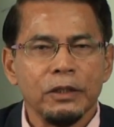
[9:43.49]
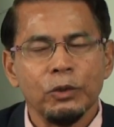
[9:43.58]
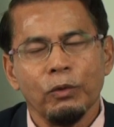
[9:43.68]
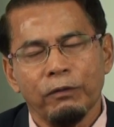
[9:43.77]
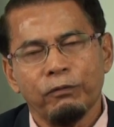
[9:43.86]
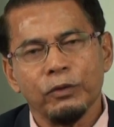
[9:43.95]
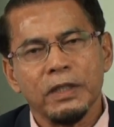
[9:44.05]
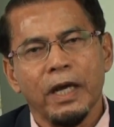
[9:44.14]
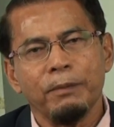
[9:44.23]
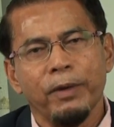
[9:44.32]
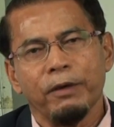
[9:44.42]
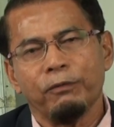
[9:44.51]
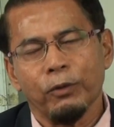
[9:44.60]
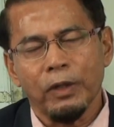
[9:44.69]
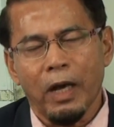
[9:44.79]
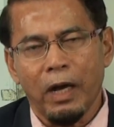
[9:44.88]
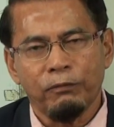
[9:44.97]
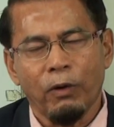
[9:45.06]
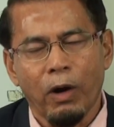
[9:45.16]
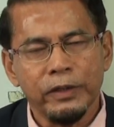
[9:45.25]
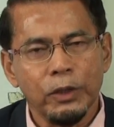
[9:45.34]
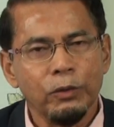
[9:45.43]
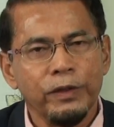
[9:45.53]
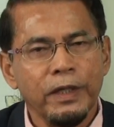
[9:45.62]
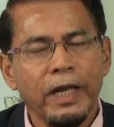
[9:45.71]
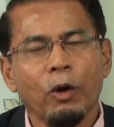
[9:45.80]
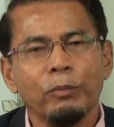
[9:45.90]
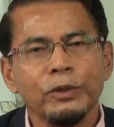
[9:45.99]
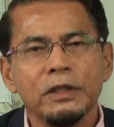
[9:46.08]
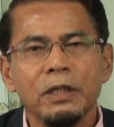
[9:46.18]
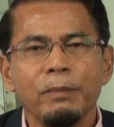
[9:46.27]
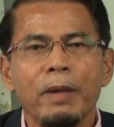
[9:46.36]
into a futsal play for our youth in that community.